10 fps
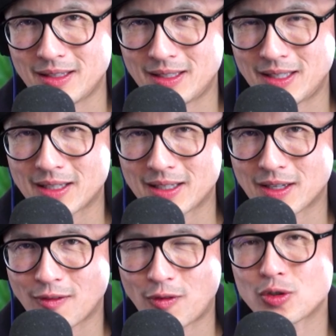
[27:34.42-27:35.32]

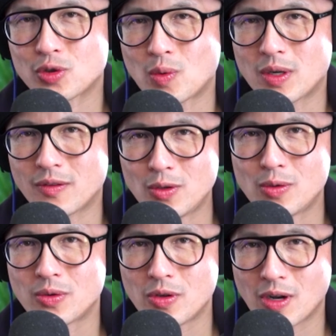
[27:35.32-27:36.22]
that falls short of
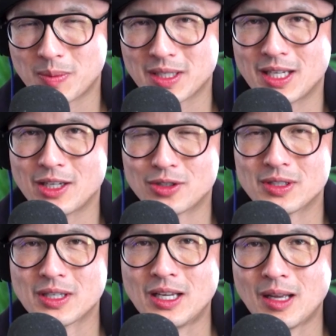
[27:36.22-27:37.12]
your
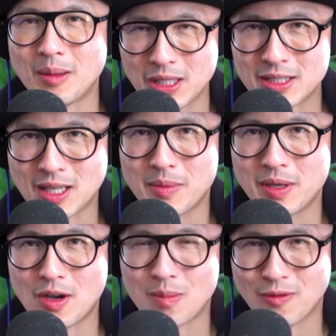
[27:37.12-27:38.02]
expectations, please let me
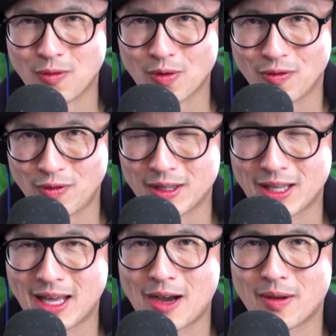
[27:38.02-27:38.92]
know before you fill
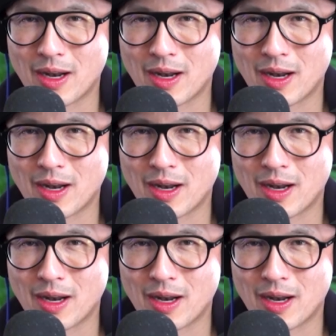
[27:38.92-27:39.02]
that out.